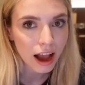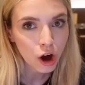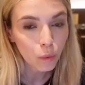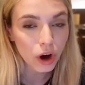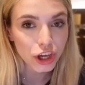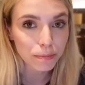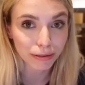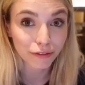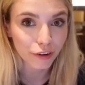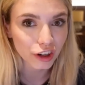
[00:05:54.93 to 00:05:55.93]
what you
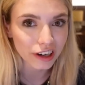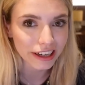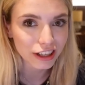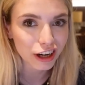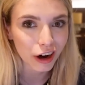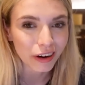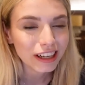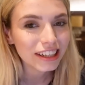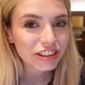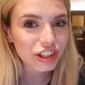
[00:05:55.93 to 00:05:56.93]
prefer. Like, you know,
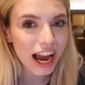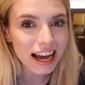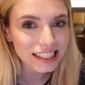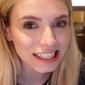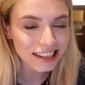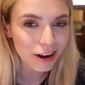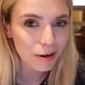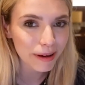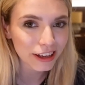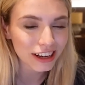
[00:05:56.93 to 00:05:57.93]
chess is a little
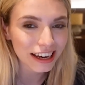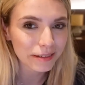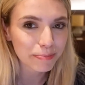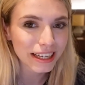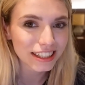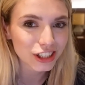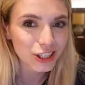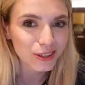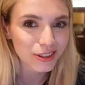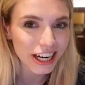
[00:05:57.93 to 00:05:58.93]
bit, you can like pick and
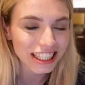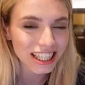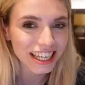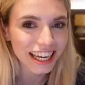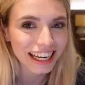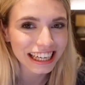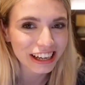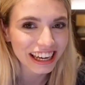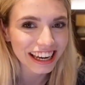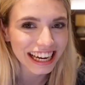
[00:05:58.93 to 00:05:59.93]
choose, right? It's like candy. You
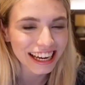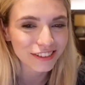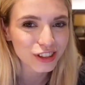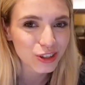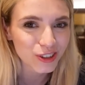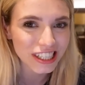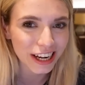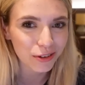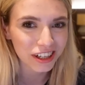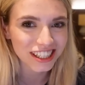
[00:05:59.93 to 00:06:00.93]
can like kind of choose
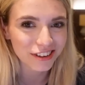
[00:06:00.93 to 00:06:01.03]
like what is